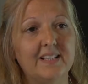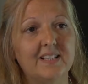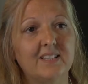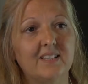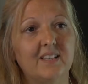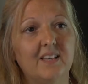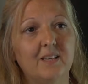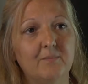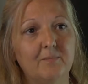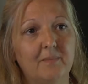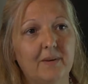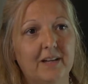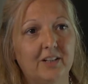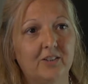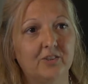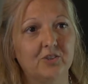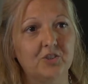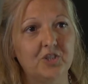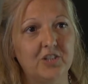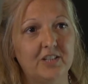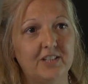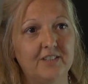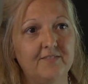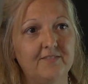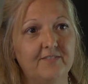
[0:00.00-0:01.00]
son
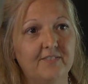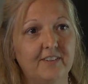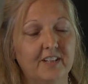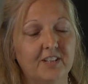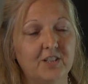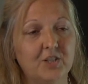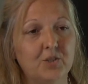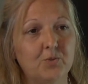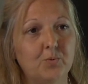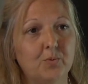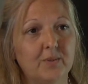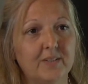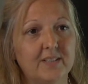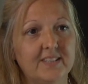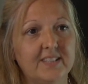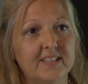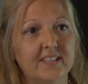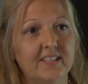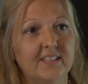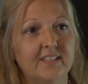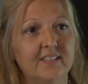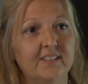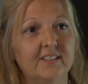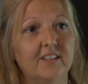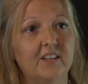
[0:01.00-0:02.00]
Michael-Gene Futch was
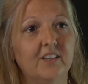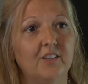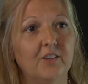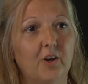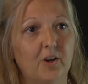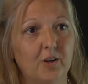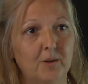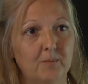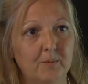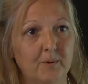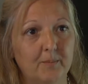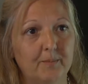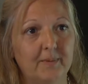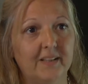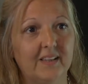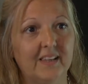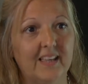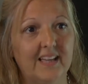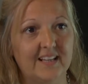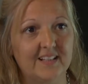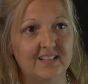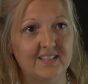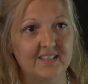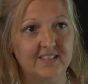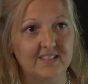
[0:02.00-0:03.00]
in an automobile
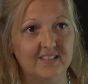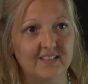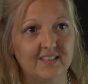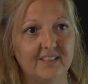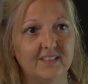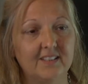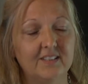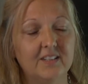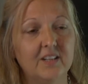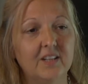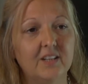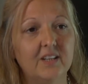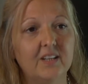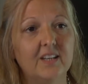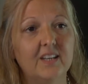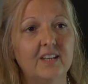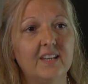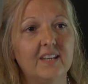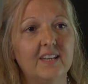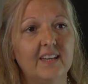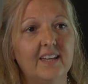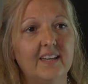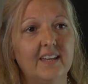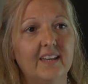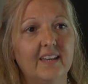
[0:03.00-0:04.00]
accident,
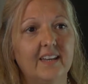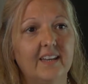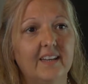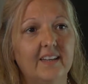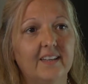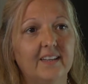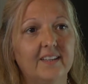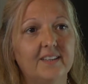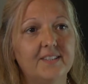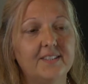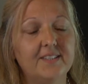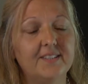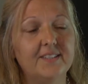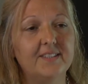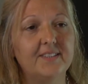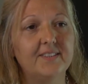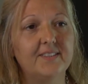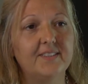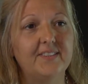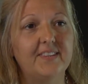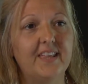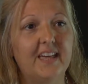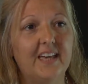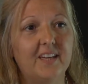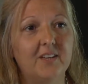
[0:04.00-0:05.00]
and
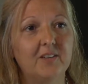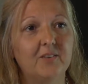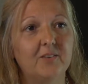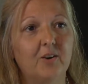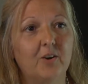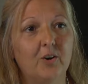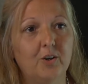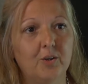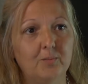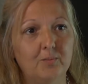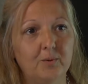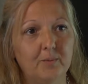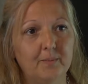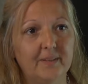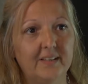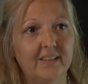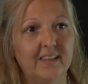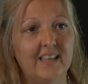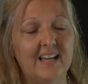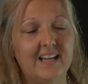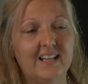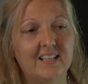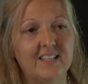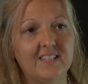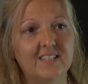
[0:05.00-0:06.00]
that automobile
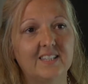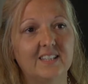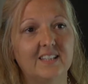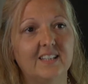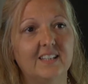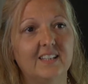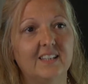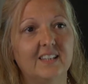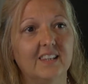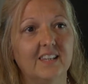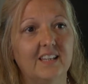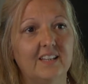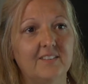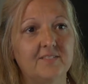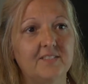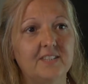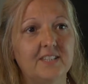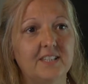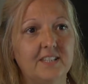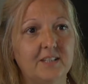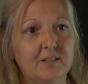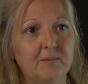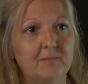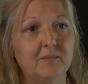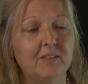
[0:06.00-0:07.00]
accident left
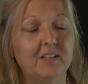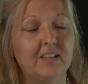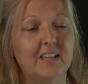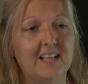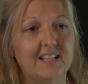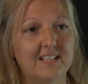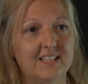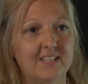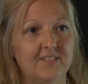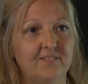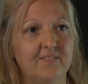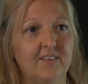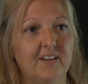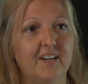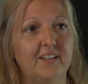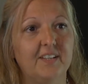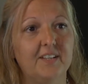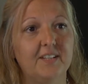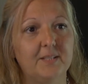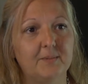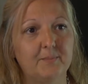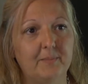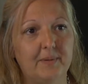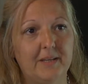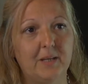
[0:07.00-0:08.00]
him classified
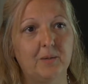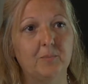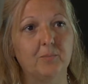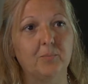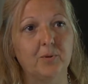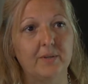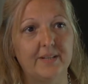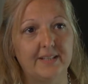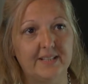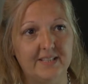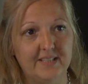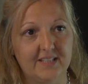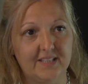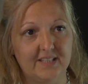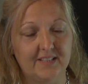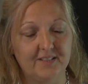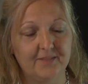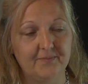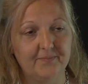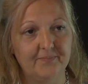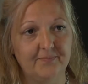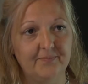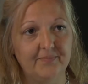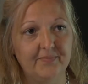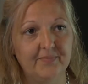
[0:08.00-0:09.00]
as being brain dead.